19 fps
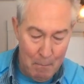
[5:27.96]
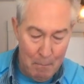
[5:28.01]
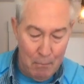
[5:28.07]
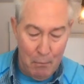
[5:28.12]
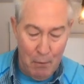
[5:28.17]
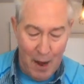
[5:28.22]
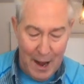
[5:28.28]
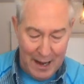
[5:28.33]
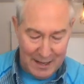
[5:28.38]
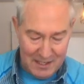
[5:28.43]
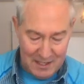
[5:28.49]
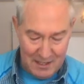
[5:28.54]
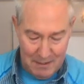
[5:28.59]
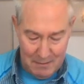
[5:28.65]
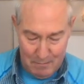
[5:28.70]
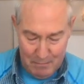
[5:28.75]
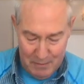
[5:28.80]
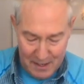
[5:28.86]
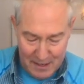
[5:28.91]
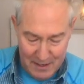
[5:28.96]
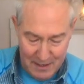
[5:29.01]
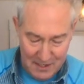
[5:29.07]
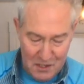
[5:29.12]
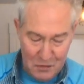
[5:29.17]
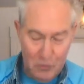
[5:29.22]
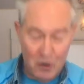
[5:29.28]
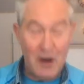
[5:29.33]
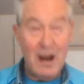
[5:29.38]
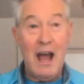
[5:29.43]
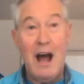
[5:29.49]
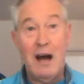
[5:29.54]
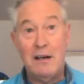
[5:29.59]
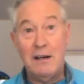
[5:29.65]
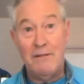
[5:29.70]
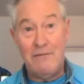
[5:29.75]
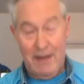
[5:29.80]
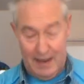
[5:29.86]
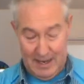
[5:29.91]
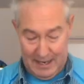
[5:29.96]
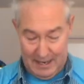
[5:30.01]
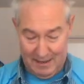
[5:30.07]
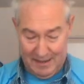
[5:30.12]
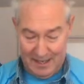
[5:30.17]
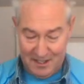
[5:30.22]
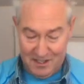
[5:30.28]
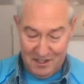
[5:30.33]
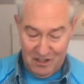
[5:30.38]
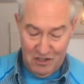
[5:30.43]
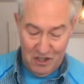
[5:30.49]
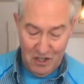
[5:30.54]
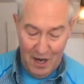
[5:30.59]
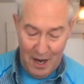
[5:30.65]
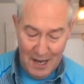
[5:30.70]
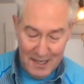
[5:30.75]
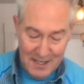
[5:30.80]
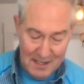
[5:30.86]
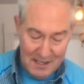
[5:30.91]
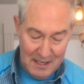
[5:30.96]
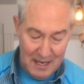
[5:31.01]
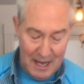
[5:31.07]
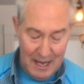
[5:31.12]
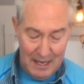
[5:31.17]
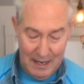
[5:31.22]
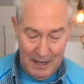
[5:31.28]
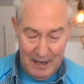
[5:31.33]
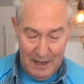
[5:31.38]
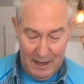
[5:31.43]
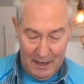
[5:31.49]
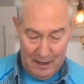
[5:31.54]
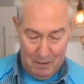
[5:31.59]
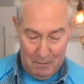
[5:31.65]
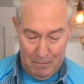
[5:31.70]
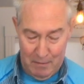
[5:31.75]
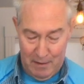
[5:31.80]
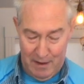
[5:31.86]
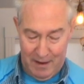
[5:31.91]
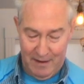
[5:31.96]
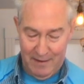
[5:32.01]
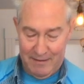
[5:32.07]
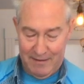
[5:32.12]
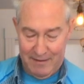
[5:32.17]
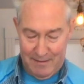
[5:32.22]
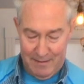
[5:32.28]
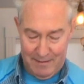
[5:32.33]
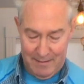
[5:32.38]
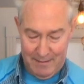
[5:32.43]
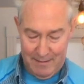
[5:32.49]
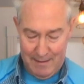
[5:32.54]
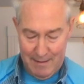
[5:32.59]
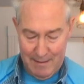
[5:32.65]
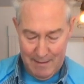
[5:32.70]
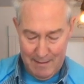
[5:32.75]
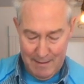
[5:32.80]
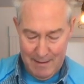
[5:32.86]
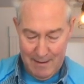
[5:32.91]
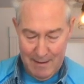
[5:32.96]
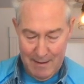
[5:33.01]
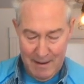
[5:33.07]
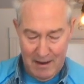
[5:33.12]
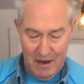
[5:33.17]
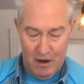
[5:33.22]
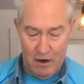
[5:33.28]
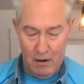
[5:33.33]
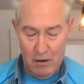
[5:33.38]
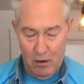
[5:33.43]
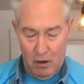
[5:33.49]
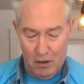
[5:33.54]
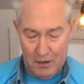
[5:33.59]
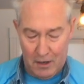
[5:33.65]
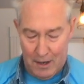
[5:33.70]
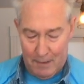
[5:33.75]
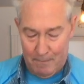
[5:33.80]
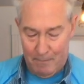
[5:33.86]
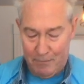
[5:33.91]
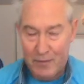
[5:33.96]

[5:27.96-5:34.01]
But because we're elevating this just a little bit, here, hold on.